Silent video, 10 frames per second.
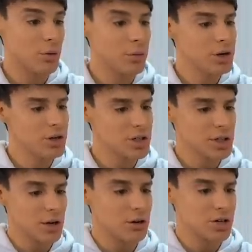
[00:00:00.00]
We're
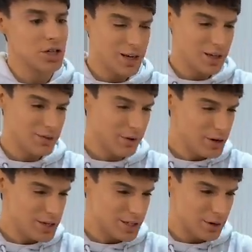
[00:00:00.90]
using a courgette. It's
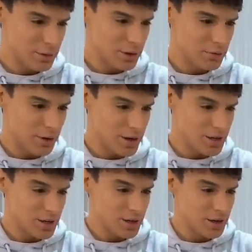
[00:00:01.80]
very similar, right?